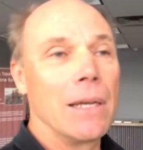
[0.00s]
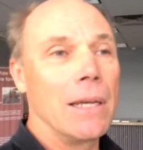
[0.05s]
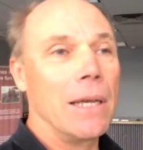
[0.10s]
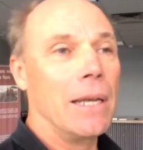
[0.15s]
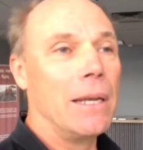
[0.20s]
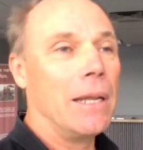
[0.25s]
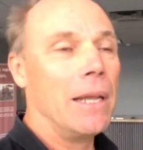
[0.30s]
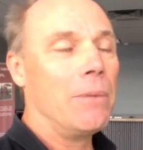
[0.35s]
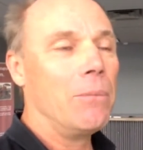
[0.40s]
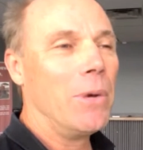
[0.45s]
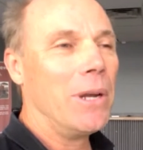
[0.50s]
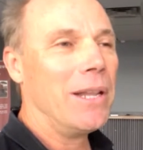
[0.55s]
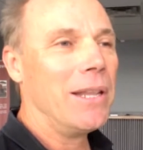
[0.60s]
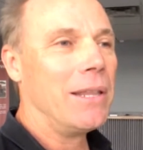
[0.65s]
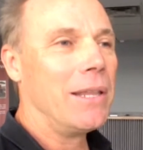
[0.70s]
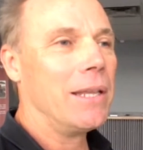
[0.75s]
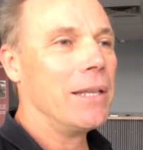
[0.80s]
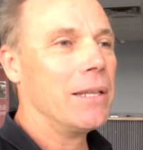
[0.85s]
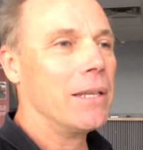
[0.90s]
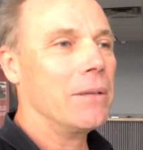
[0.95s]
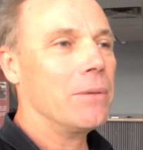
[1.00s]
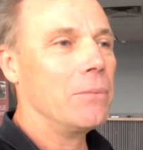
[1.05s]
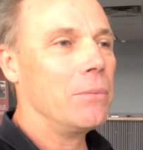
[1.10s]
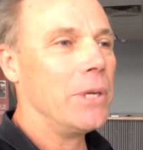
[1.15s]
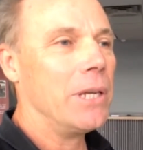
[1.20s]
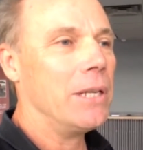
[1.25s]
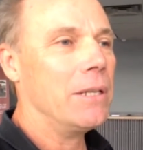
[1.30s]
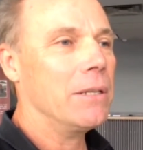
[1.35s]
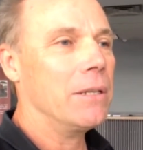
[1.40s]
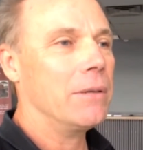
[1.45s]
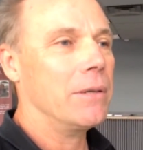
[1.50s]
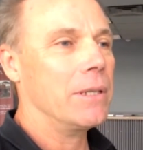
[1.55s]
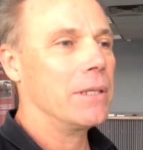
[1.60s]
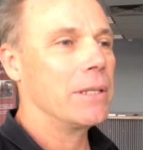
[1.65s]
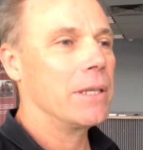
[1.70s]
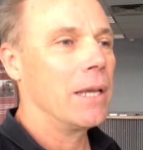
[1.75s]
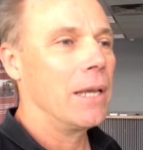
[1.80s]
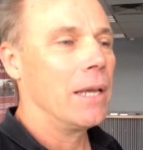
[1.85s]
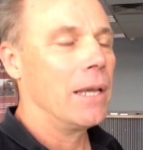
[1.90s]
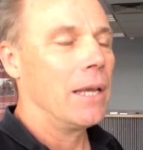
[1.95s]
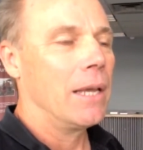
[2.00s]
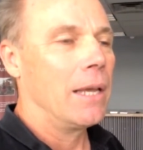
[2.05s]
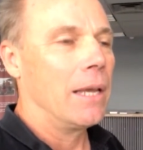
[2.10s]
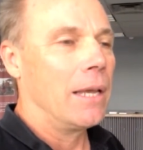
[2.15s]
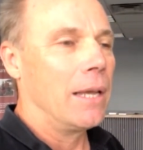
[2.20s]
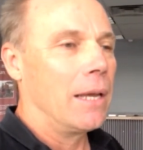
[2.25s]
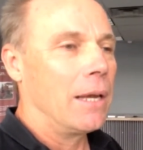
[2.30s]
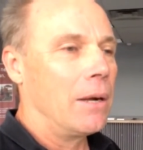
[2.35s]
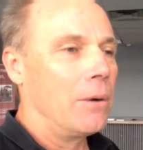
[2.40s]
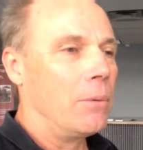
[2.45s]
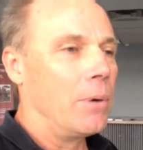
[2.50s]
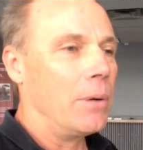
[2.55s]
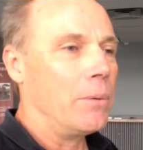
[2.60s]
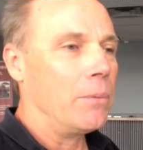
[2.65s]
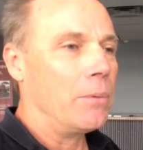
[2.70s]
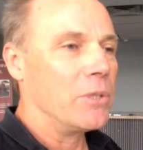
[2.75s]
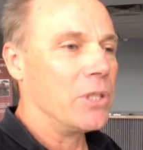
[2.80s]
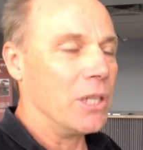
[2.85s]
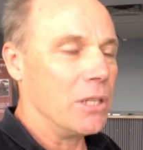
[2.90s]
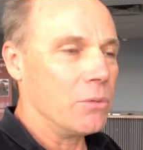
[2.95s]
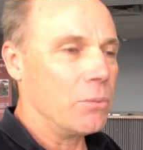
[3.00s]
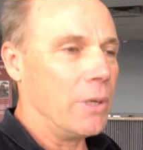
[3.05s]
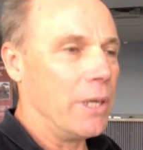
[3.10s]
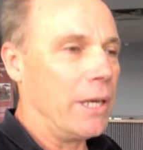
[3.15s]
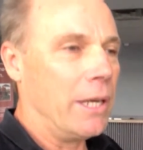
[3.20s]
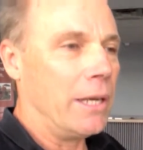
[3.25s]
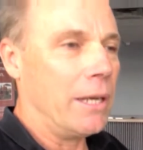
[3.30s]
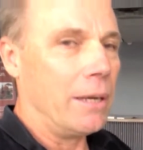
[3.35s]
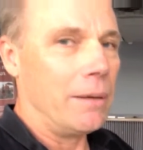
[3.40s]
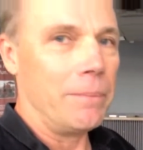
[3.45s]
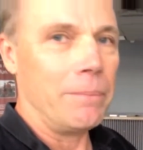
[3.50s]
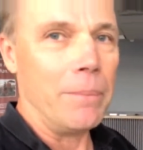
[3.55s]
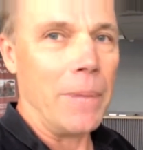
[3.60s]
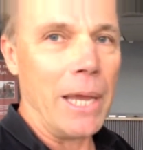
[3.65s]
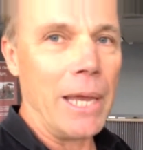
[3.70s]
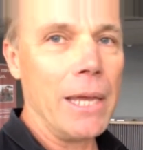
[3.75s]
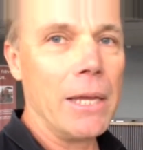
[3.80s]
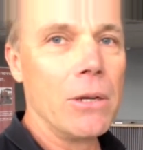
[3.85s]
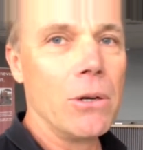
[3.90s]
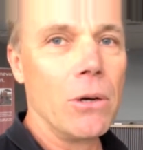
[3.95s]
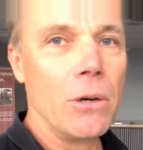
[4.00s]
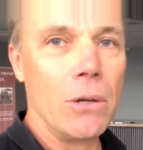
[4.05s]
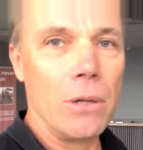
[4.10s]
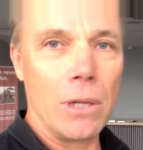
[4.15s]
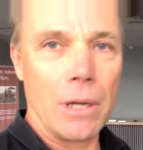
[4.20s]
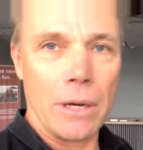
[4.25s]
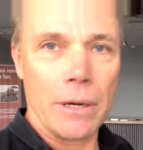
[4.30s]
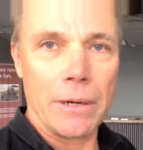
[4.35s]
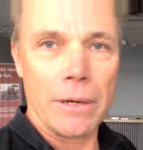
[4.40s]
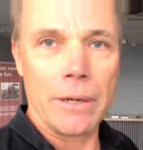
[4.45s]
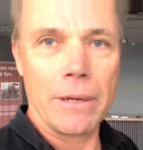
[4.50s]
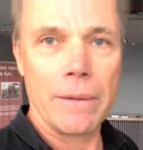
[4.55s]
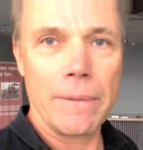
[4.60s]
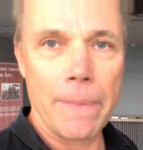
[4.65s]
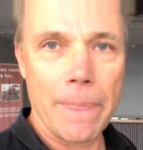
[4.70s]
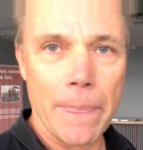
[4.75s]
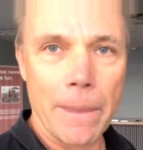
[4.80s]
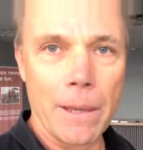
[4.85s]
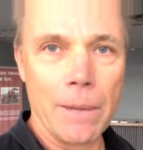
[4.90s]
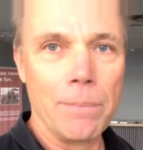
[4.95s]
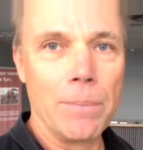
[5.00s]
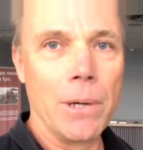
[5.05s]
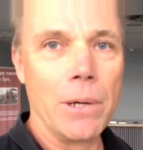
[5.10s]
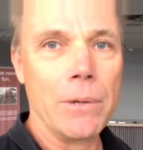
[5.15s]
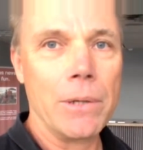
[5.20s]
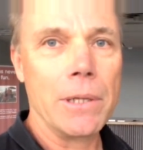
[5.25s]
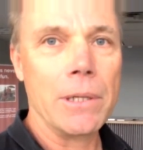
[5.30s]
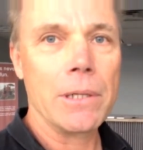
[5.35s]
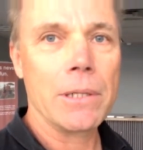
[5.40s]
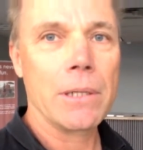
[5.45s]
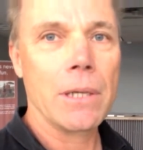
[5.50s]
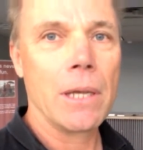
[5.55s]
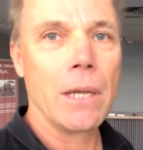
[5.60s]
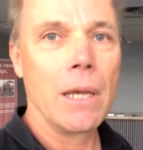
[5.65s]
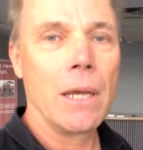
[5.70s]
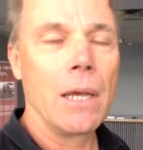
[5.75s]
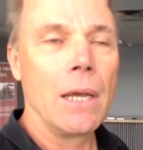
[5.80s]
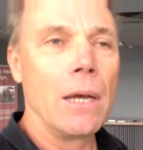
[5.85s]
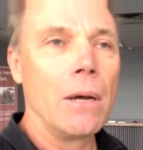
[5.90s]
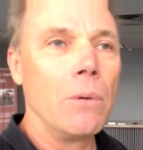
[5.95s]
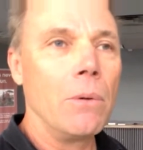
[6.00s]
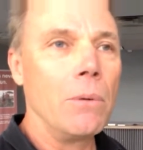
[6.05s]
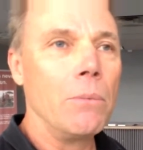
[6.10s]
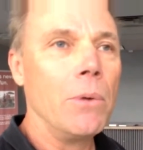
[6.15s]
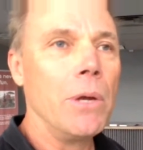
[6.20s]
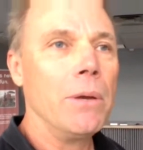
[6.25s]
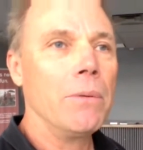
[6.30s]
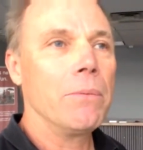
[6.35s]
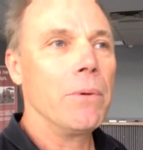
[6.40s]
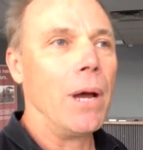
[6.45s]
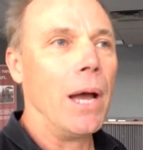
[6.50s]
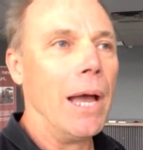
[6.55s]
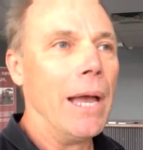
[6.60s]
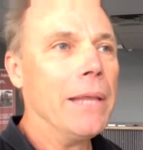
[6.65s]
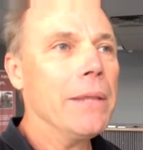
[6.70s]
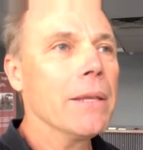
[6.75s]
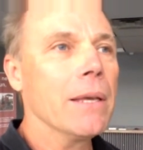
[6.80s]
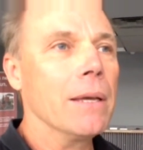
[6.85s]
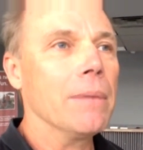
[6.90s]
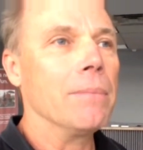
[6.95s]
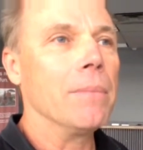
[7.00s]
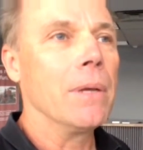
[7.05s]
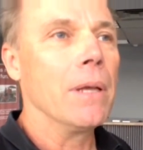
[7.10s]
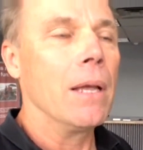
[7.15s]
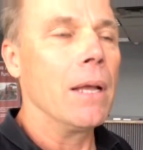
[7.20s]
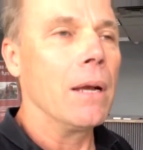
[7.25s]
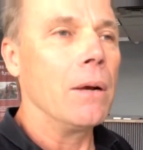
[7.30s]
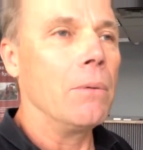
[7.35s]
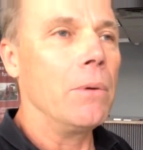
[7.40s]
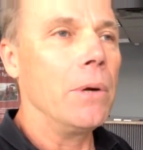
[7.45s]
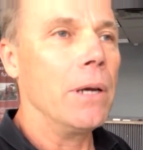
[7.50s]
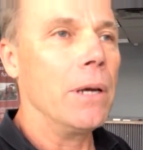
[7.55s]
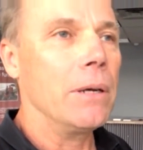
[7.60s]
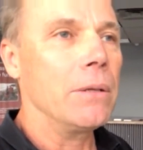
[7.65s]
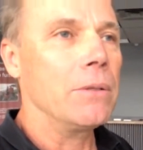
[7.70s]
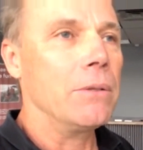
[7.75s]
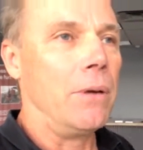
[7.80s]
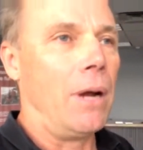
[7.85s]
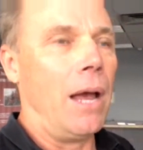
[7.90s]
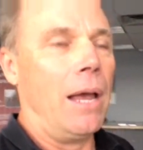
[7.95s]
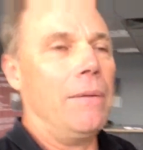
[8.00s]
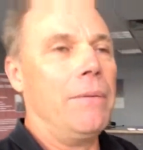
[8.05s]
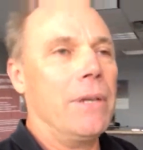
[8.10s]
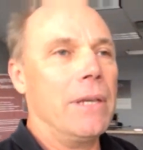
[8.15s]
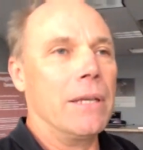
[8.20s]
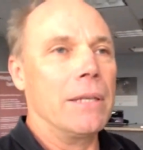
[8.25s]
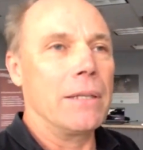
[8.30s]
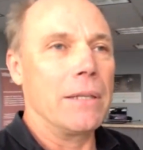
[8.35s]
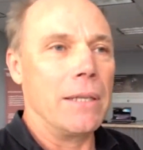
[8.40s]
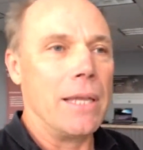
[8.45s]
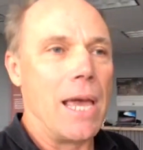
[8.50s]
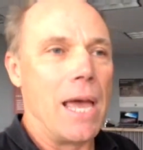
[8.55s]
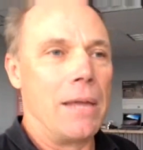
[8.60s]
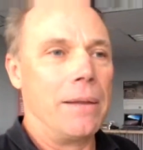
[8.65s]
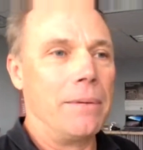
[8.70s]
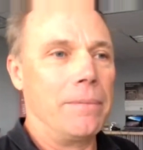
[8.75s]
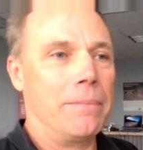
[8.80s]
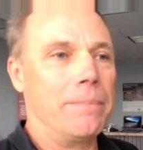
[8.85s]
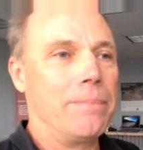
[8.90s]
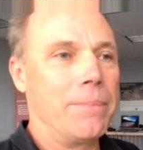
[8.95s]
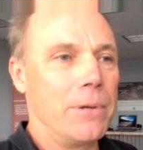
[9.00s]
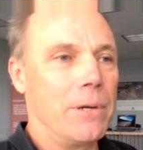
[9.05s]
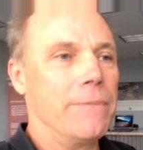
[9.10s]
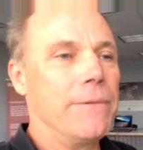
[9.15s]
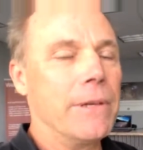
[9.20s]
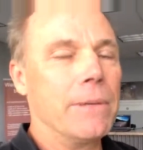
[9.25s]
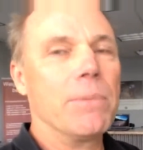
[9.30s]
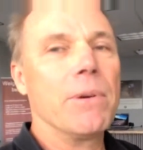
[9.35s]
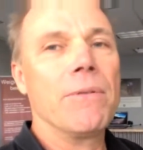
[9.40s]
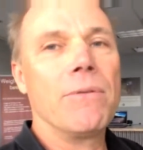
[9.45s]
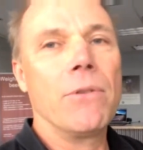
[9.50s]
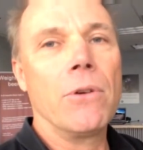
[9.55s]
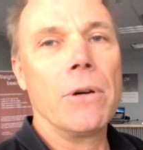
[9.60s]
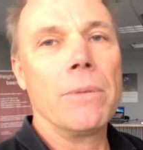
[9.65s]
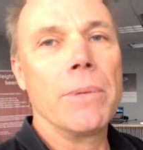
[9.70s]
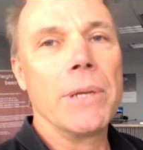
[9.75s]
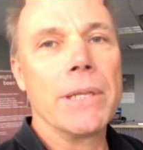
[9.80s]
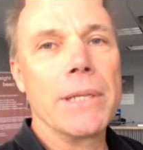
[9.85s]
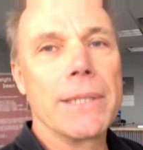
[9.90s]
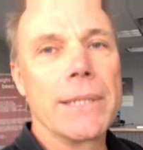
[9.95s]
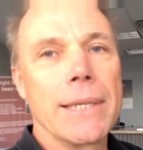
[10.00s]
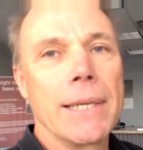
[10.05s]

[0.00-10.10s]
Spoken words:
And one of the things that we do is, since we make all our components, when we ride them, we are driving it to that perfect performance.